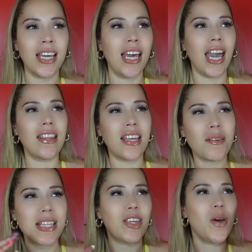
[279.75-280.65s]
And then I was
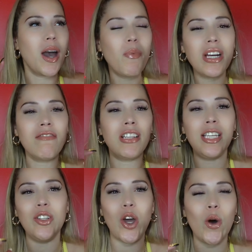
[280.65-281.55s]
like, yo, I want to really
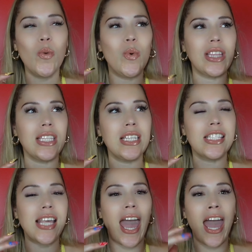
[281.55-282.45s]
know what these
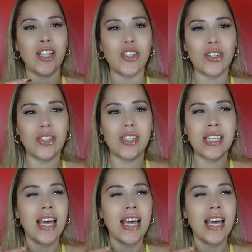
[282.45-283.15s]
actors,